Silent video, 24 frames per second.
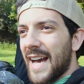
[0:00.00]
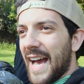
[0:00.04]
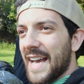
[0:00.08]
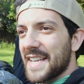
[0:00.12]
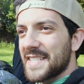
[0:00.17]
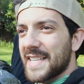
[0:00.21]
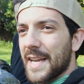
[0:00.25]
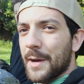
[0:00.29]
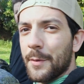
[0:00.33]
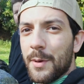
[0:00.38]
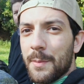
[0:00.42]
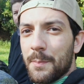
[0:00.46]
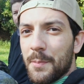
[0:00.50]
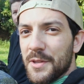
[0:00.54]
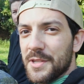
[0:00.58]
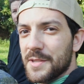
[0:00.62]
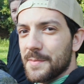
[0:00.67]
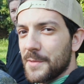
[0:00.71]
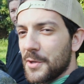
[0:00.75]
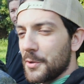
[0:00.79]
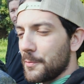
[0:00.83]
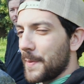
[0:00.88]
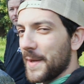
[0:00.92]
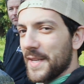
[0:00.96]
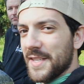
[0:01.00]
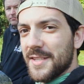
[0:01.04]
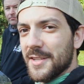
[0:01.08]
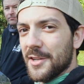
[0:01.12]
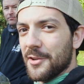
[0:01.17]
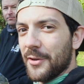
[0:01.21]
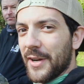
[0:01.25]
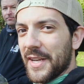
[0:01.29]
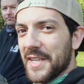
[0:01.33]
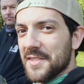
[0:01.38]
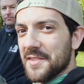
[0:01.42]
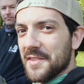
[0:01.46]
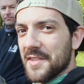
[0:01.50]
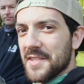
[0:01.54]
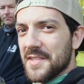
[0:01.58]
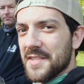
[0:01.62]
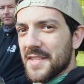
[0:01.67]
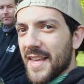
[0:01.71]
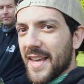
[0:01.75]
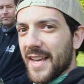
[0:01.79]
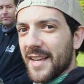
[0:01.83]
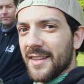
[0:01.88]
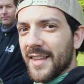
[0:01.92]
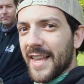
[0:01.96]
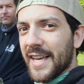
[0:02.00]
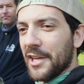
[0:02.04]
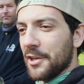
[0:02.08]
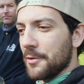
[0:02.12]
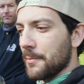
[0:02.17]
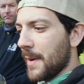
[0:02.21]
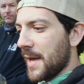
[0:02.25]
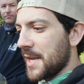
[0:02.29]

I say we put some new piston rings in this thing, like you